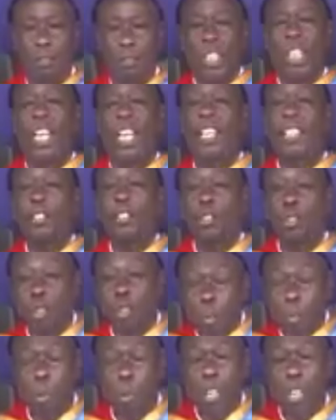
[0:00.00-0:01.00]
There is
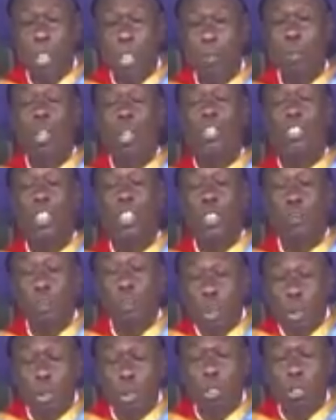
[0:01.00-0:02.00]
nobody who is
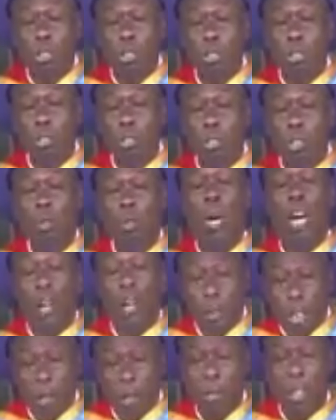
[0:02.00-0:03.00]
immune to
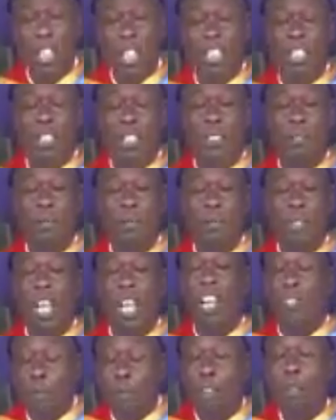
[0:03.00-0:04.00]
accountability.
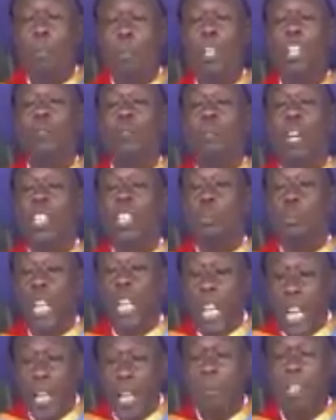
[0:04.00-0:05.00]
Everybody must be
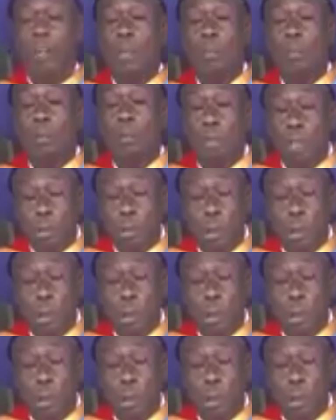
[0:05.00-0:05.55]
accountable for